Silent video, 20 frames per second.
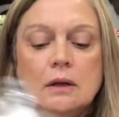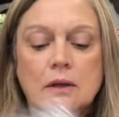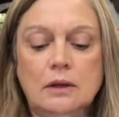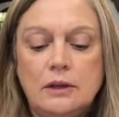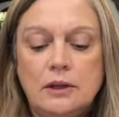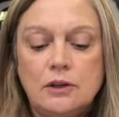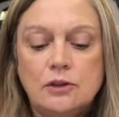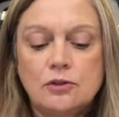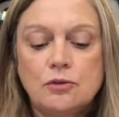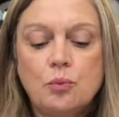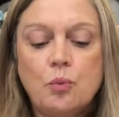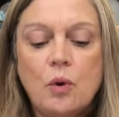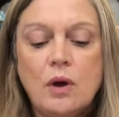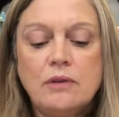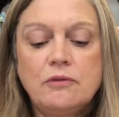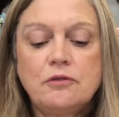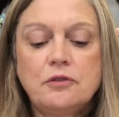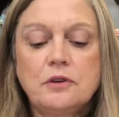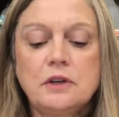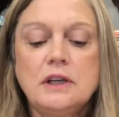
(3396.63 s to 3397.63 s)
There's one
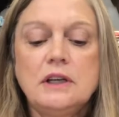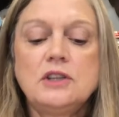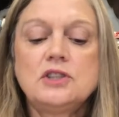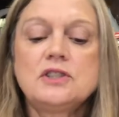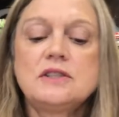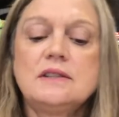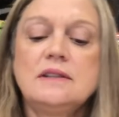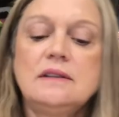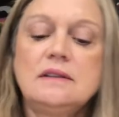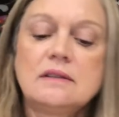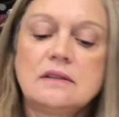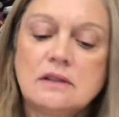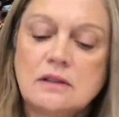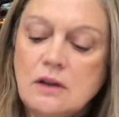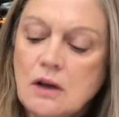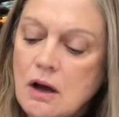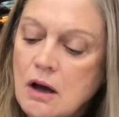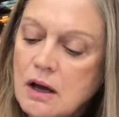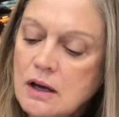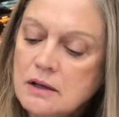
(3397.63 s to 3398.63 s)
for each season:
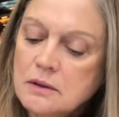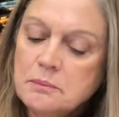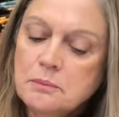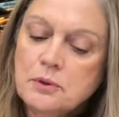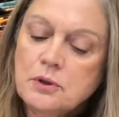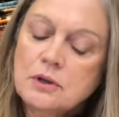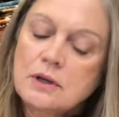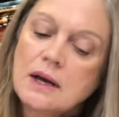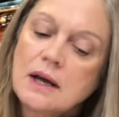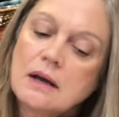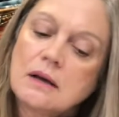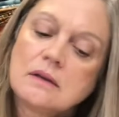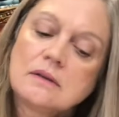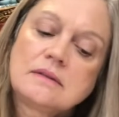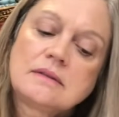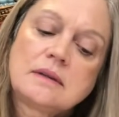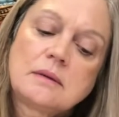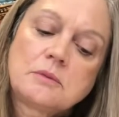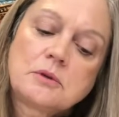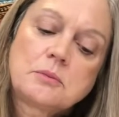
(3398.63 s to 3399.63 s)
autumn birdhouse,
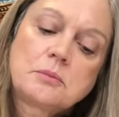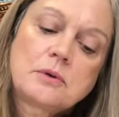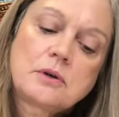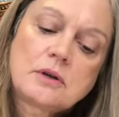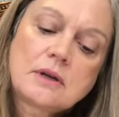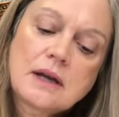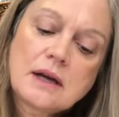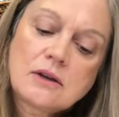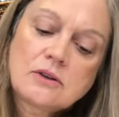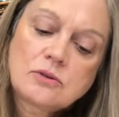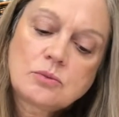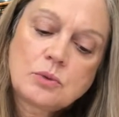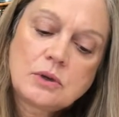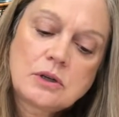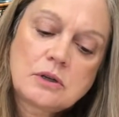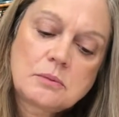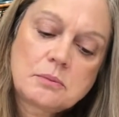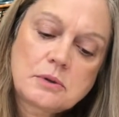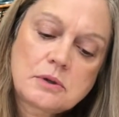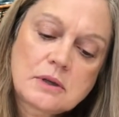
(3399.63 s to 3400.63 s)
summer birdhouse,
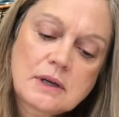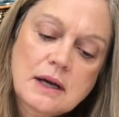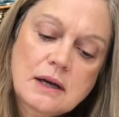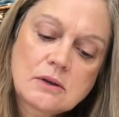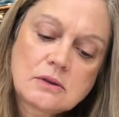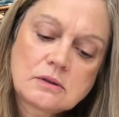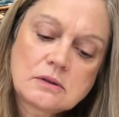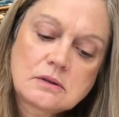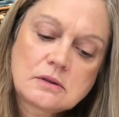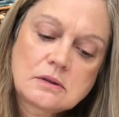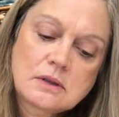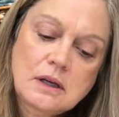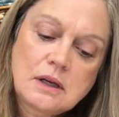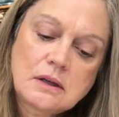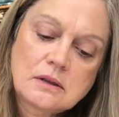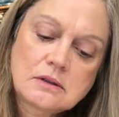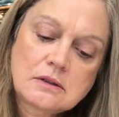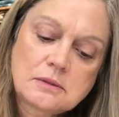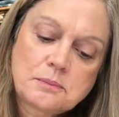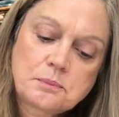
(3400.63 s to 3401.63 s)
winter birdhouse,
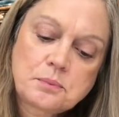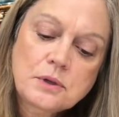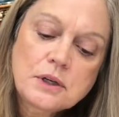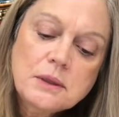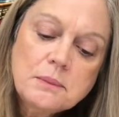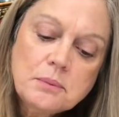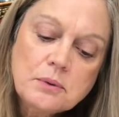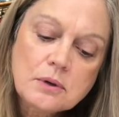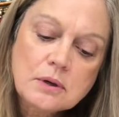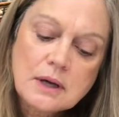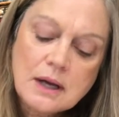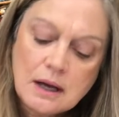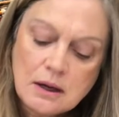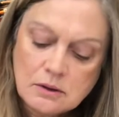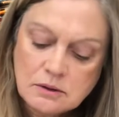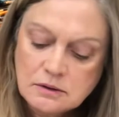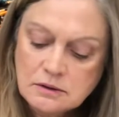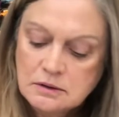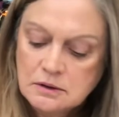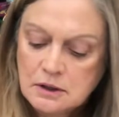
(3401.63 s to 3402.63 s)
and spring
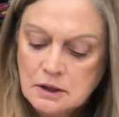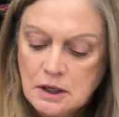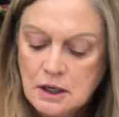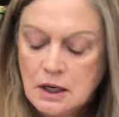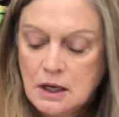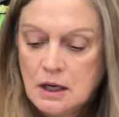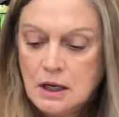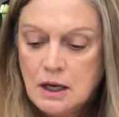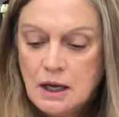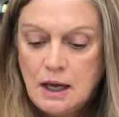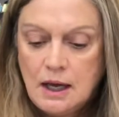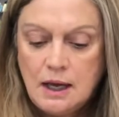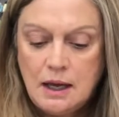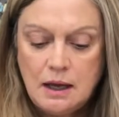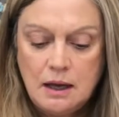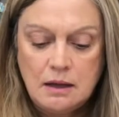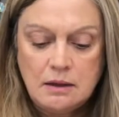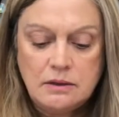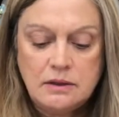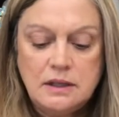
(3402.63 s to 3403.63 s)
birdhouse.
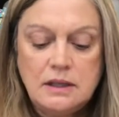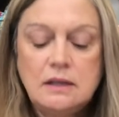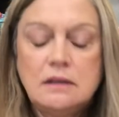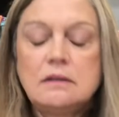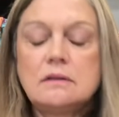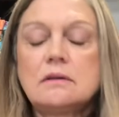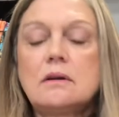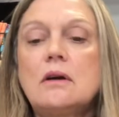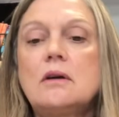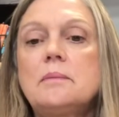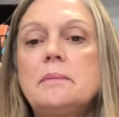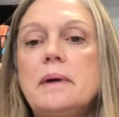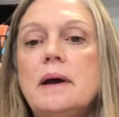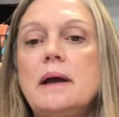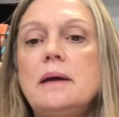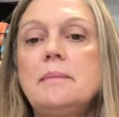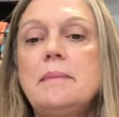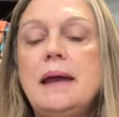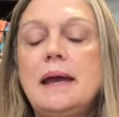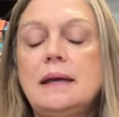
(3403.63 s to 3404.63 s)
And these are
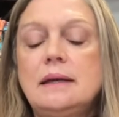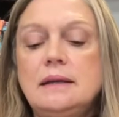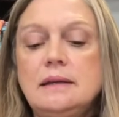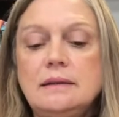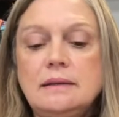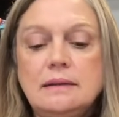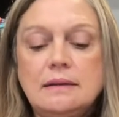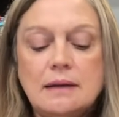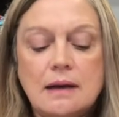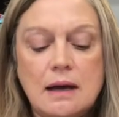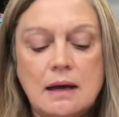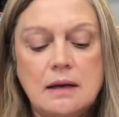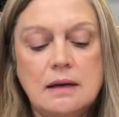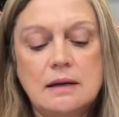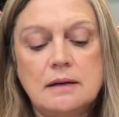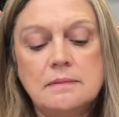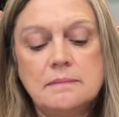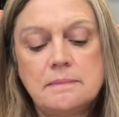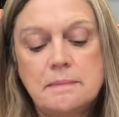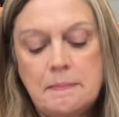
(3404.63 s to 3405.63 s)
by Manny Di Donna,